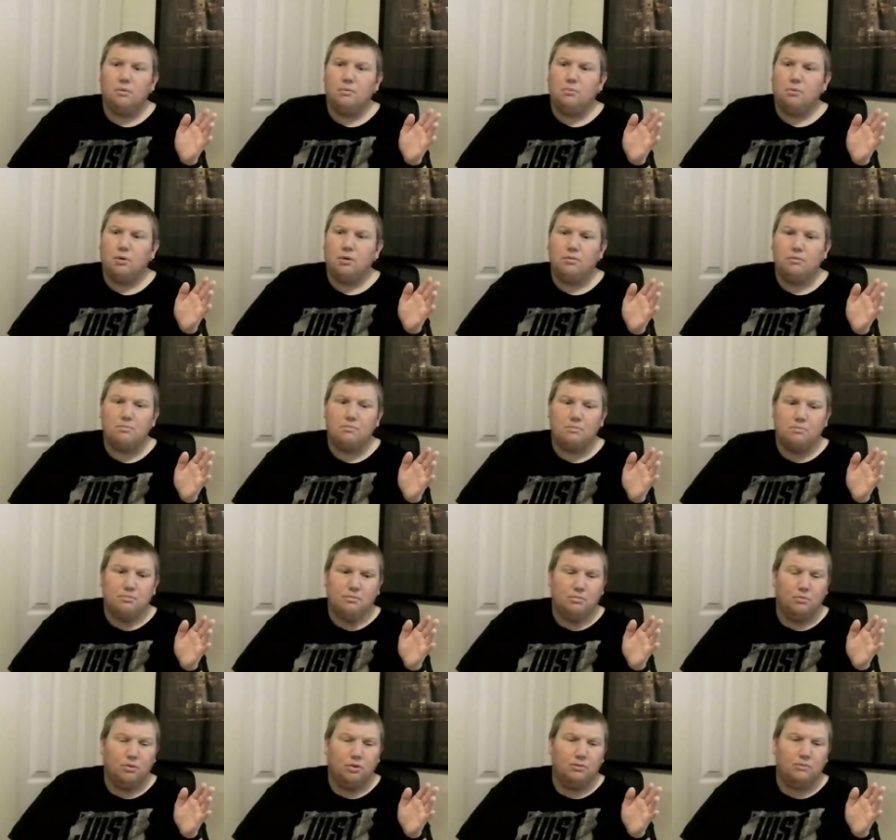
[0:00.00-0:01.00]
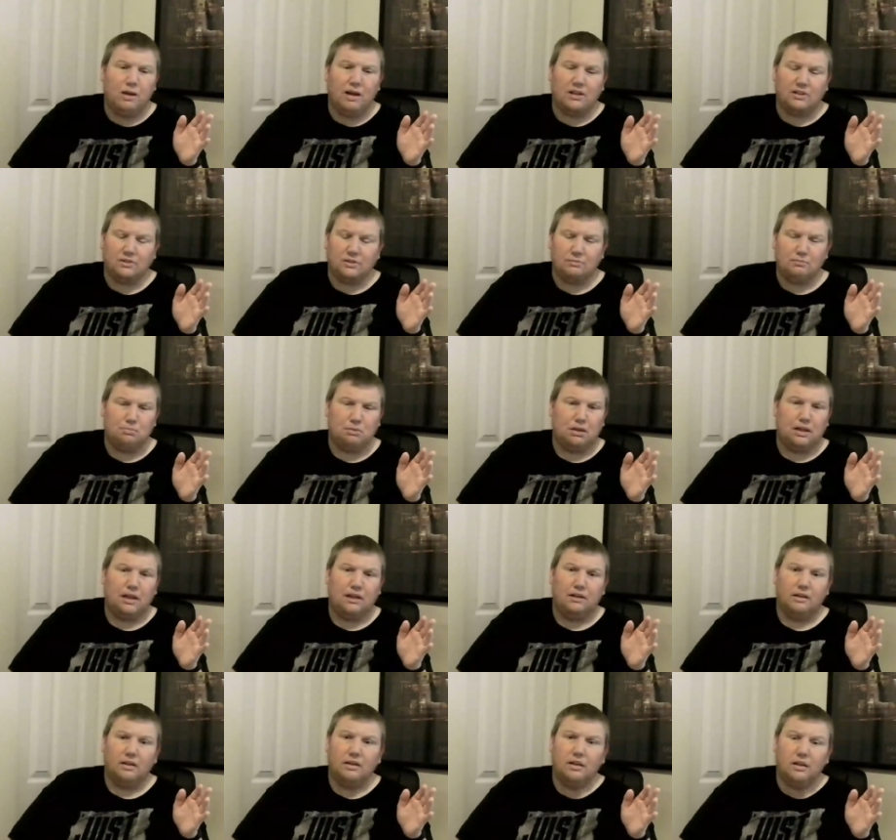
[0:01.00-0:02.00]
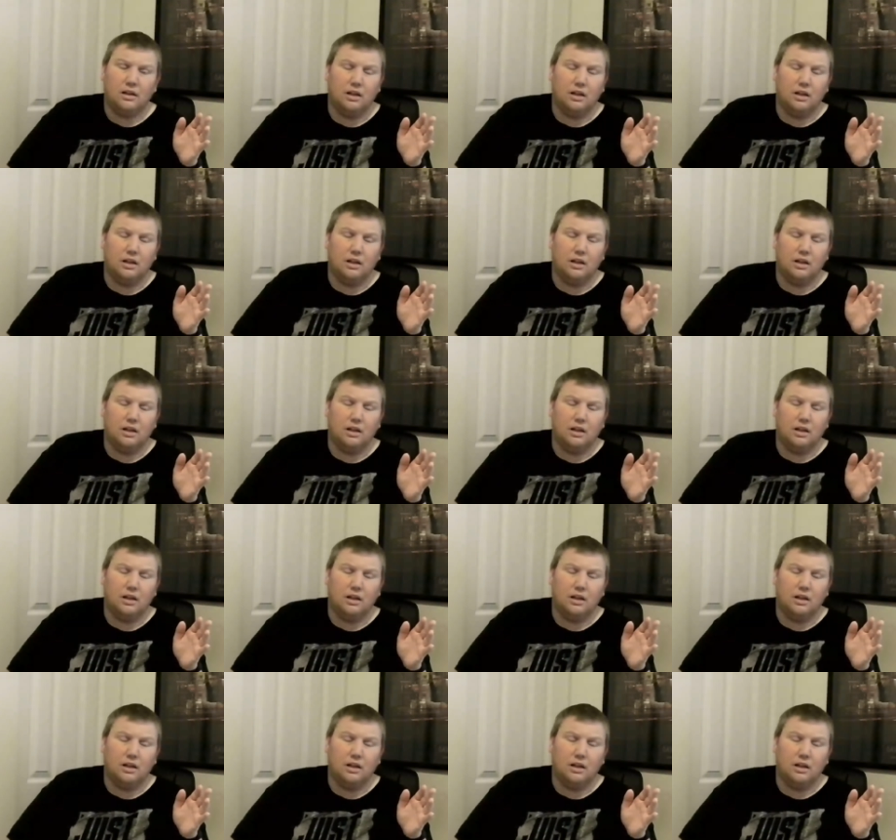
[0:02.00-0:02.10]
point, WIllie Mack started bleeding.